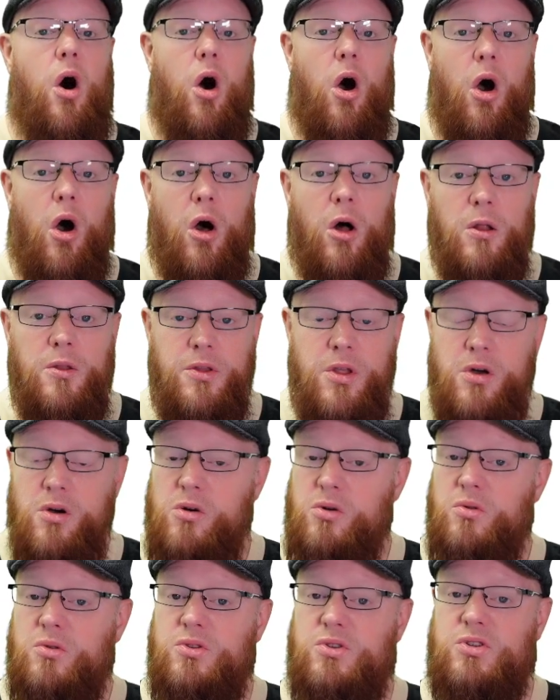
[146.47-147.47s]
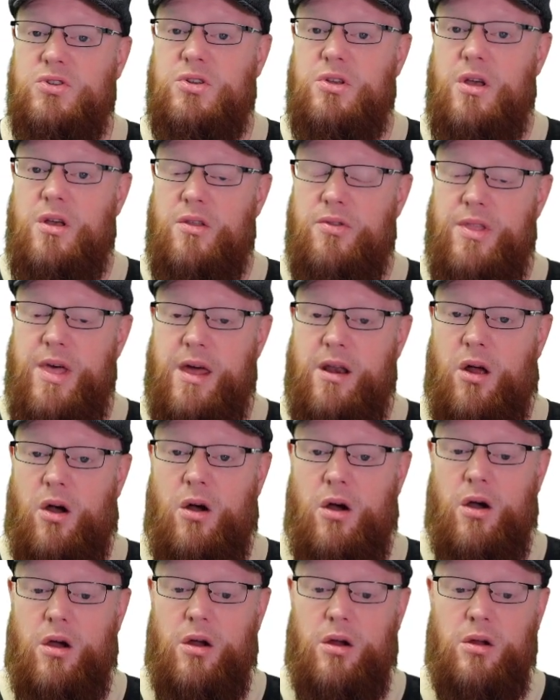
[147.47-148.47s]
all nodes that
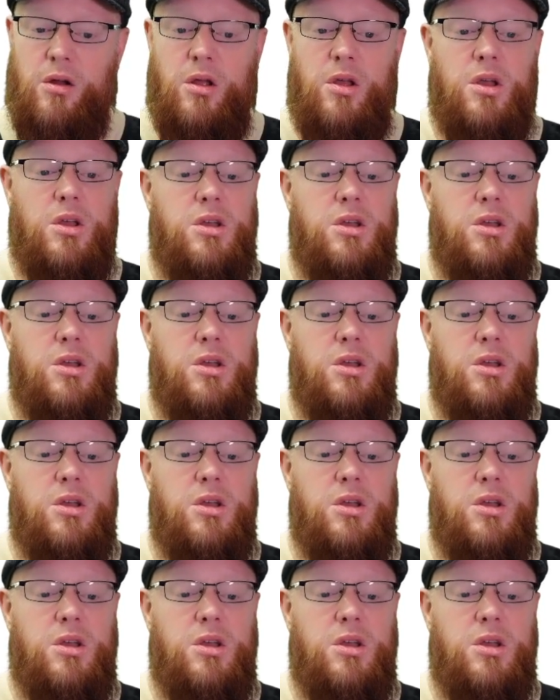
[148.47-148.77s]
are